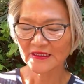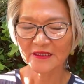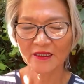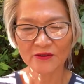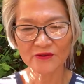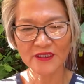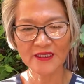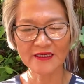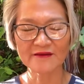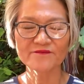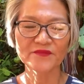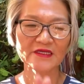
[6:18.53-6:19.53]
Okay,
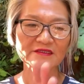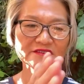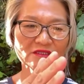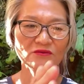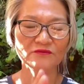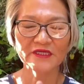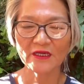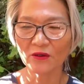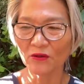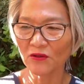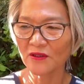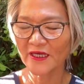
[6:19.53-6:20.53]
so we
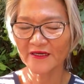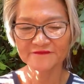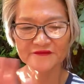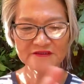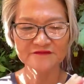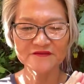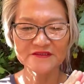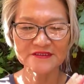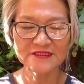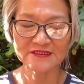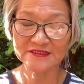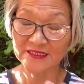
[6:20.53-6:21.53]
all have different
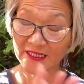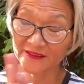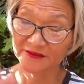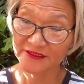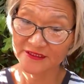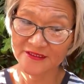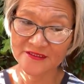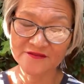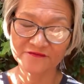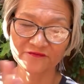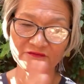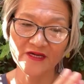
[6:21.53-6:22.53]
things, and this
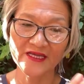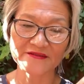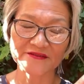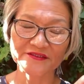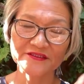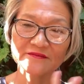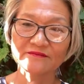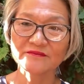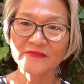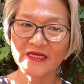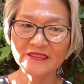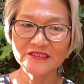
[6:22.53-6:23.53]
friend
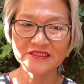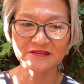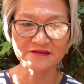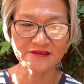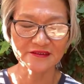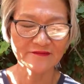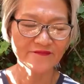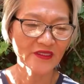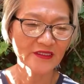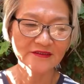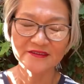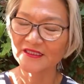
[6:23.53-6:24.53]
mentioned
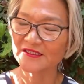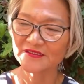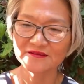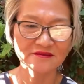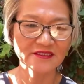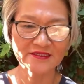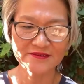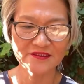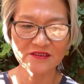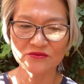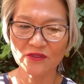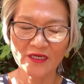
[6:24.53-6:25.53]
there is
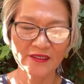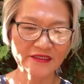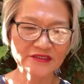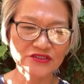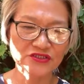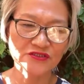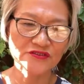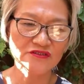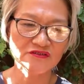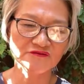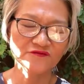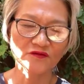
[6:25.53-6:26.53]
nothing wrong. It's just
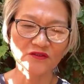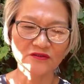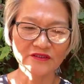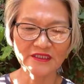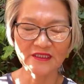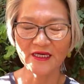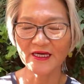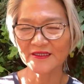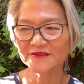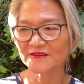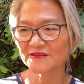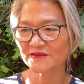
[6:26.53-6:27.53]
following
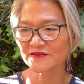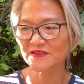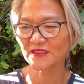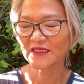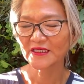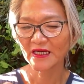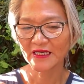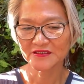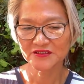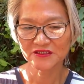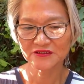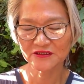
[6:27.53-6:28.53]
others, and
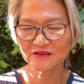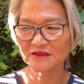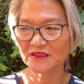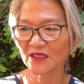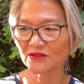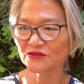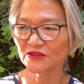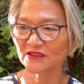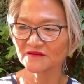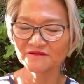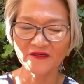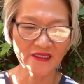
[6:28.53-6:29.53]
he did not
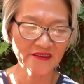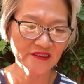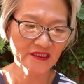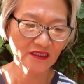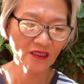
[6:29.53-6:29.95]
give any